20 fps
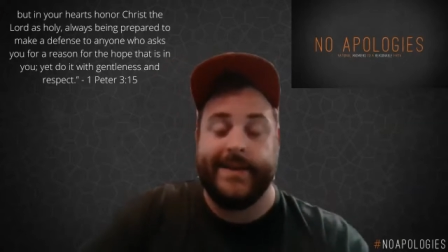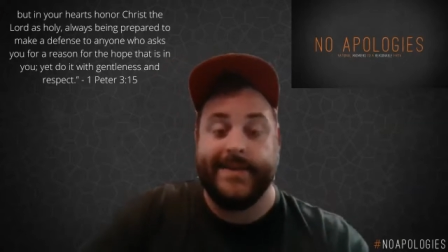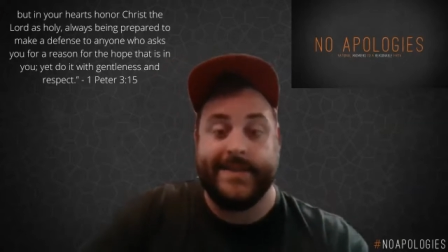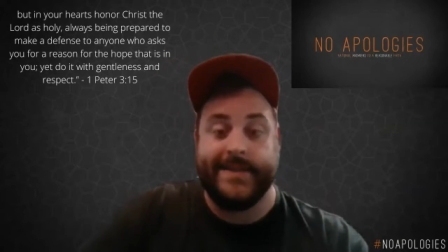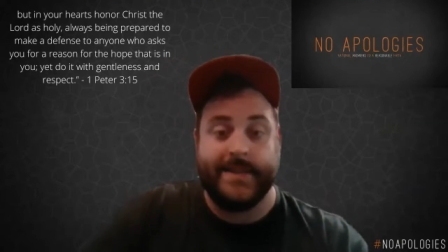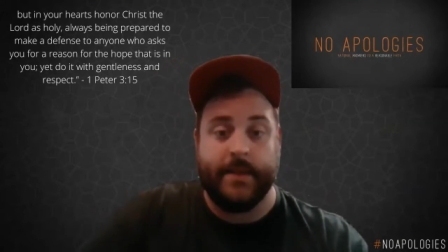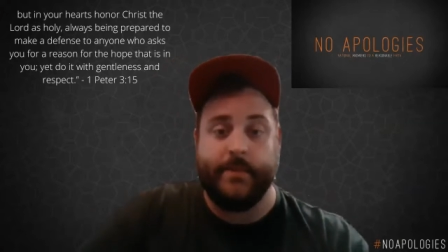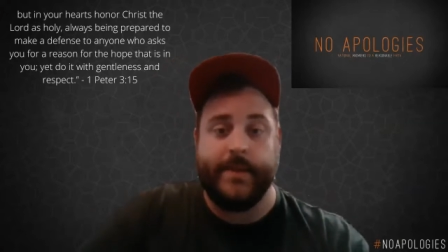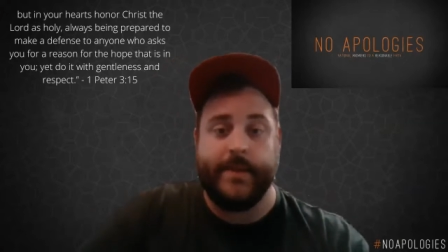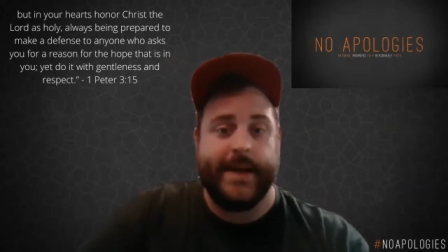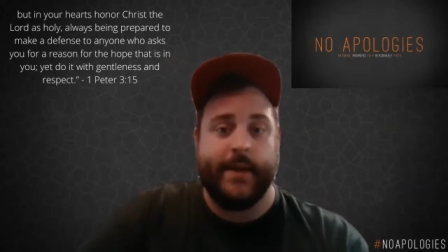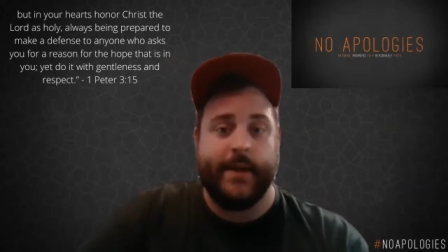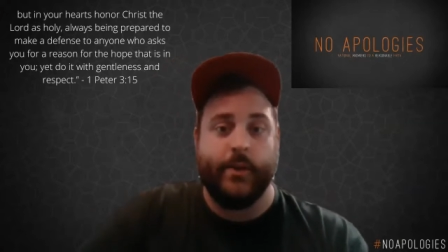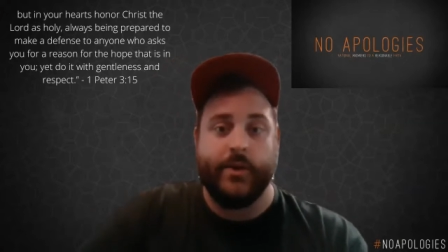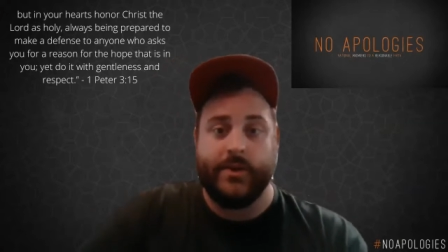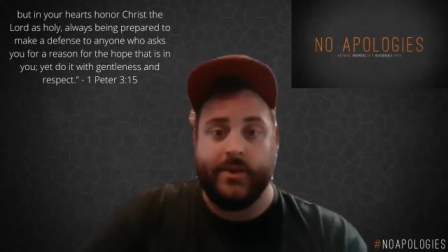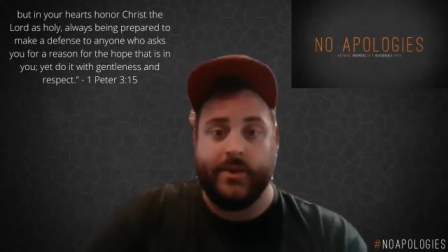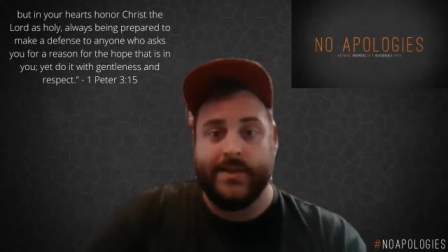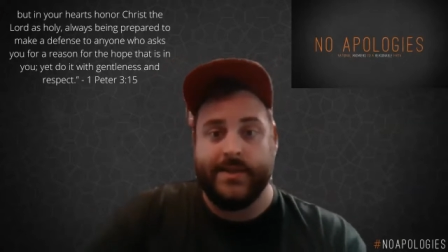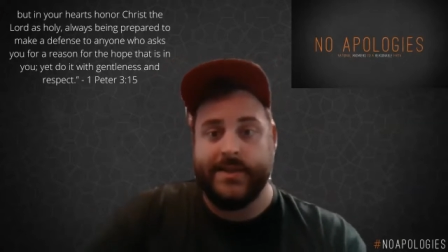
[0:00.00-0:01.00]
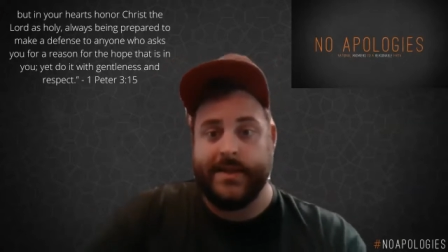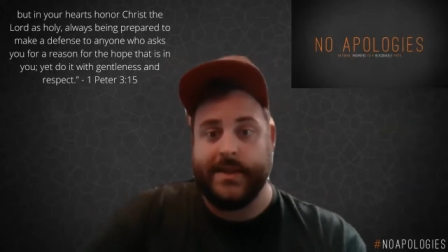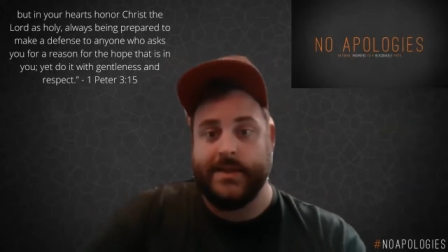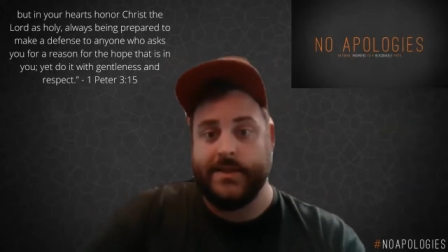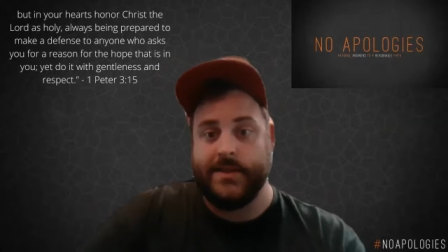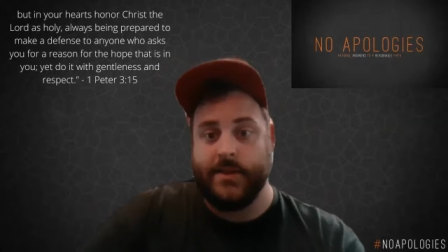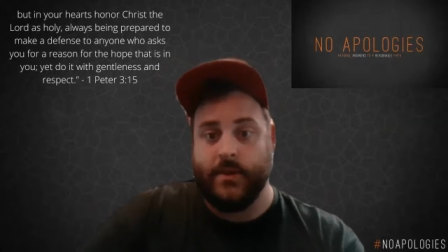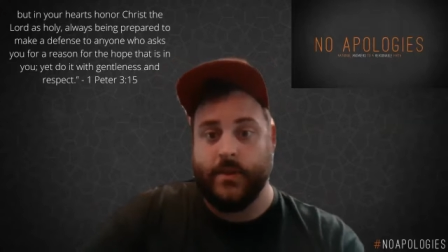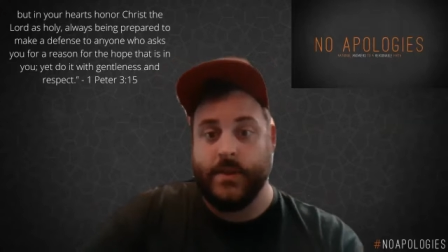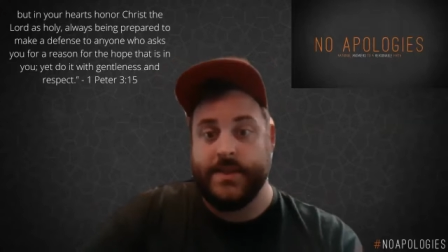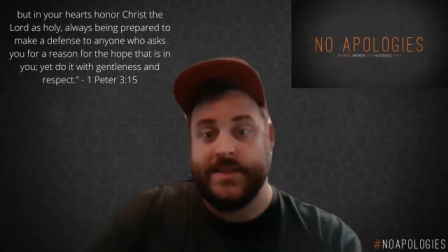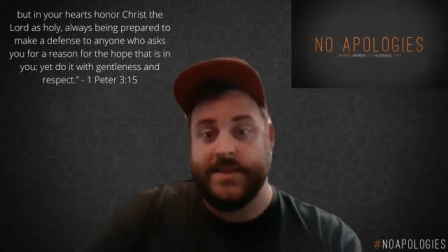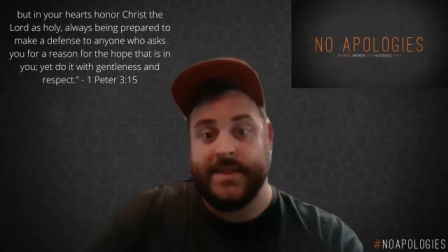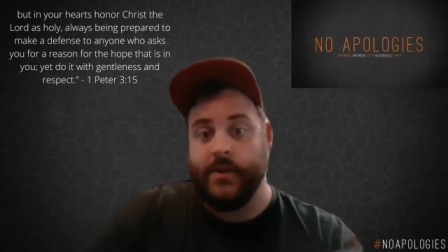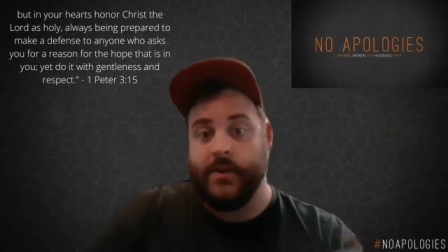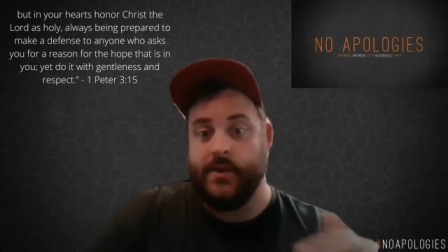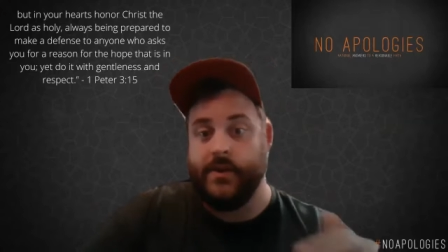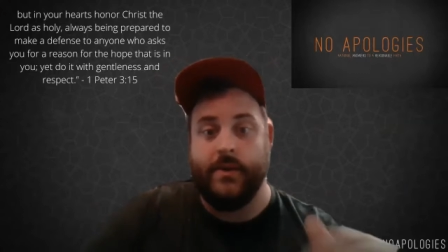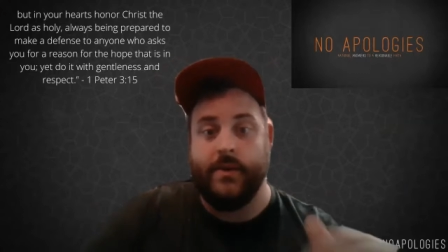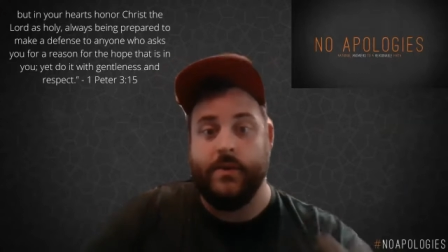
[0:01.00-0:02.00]
somebody worth listening to would
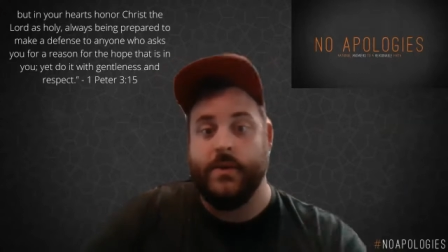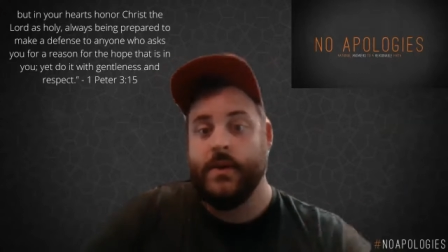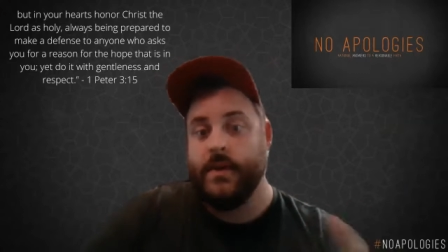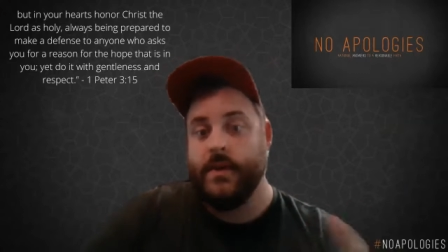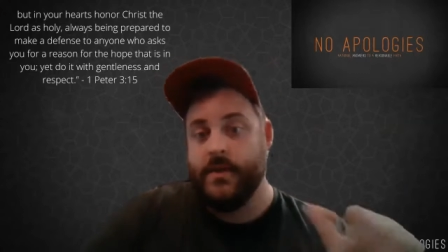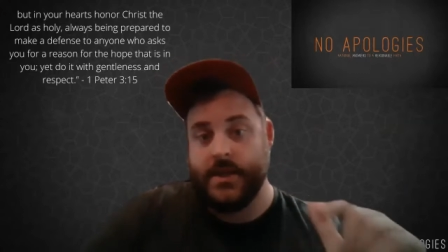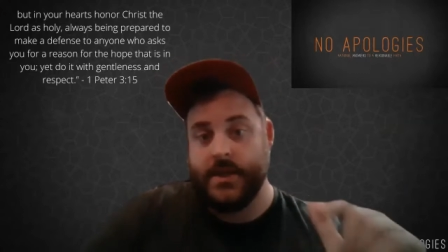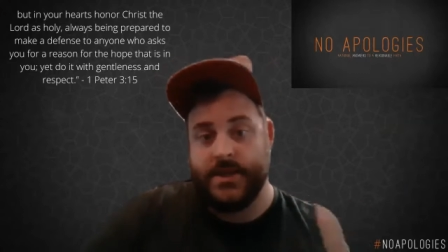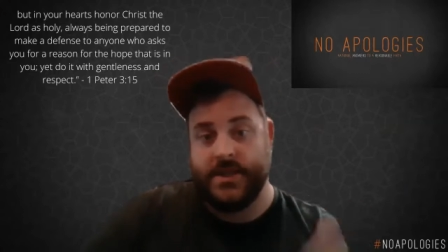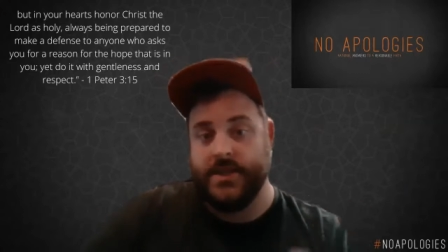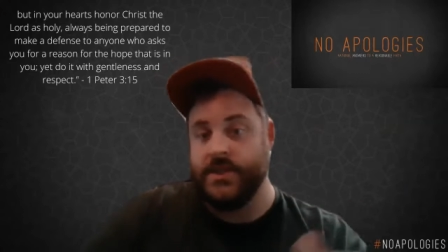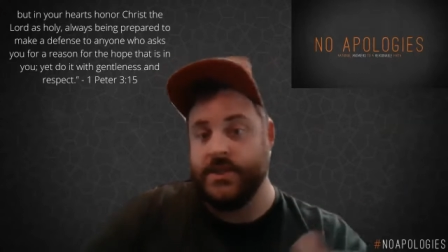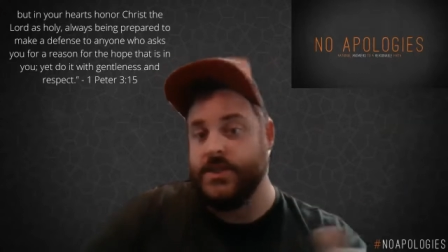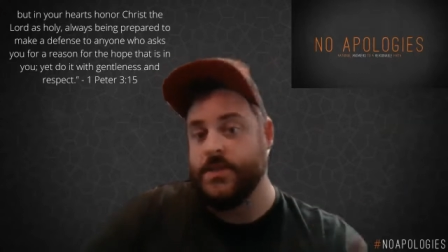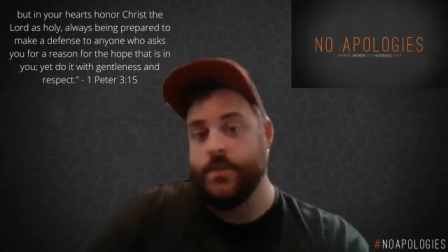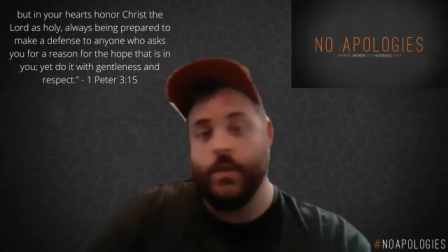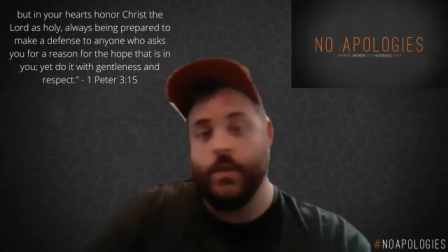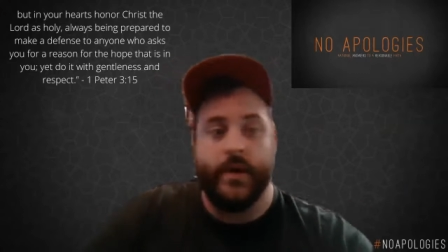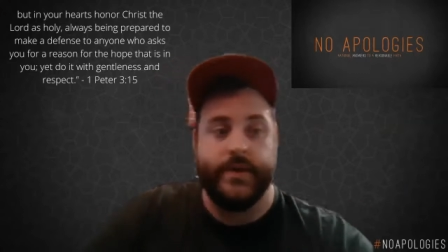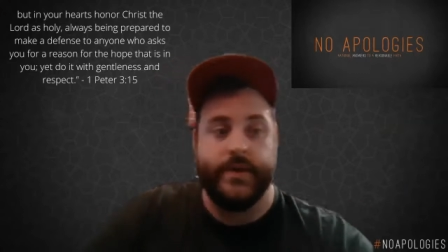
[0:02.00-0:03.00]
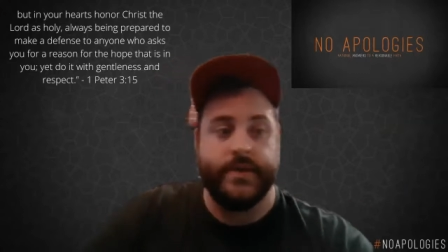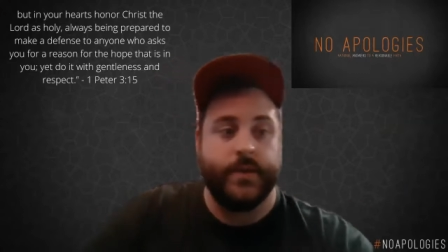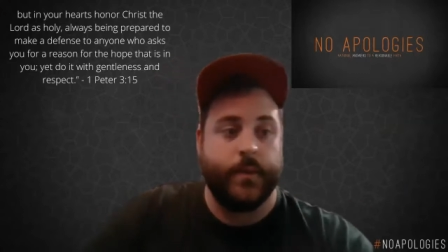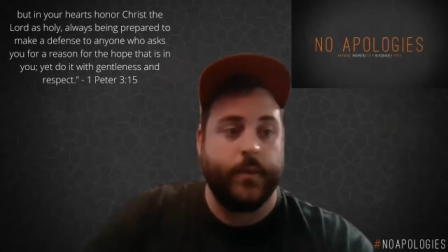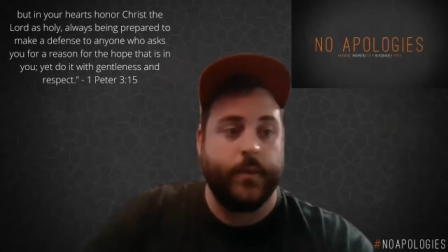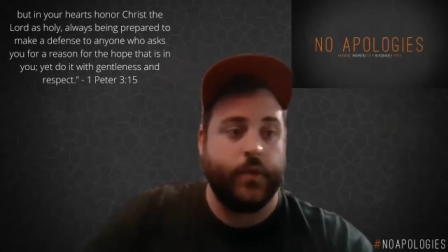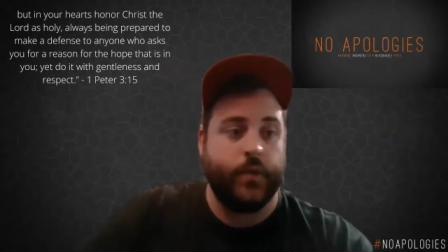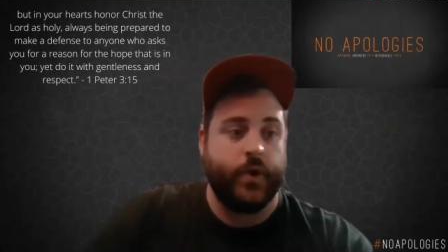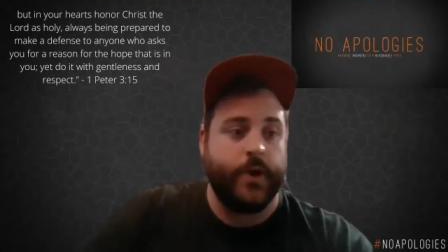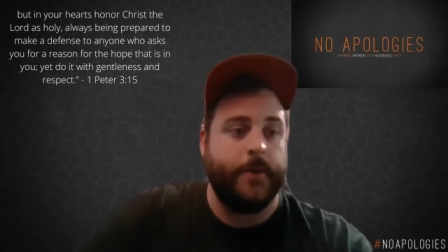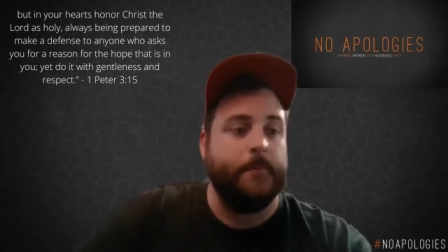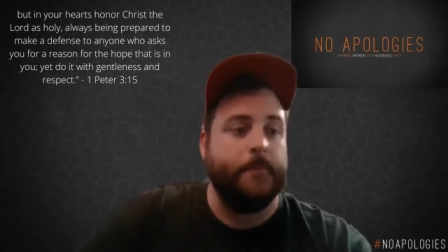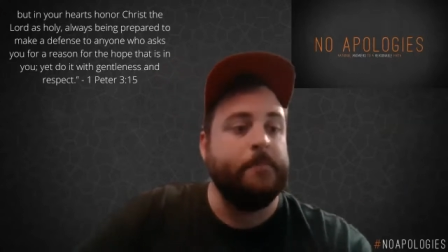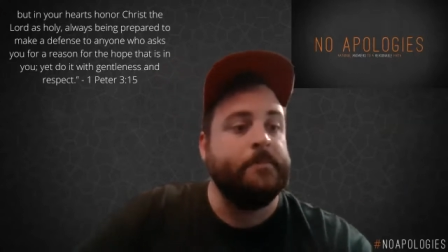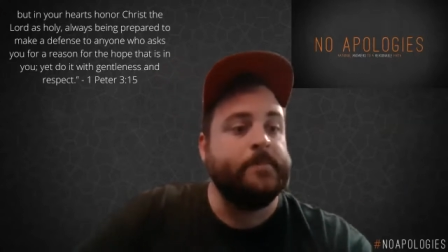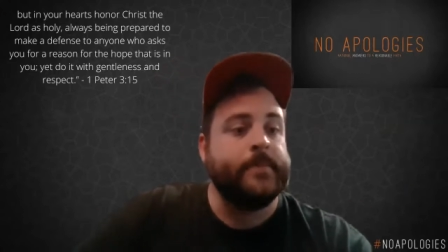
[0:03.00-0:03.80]
tell you that Jesus was real.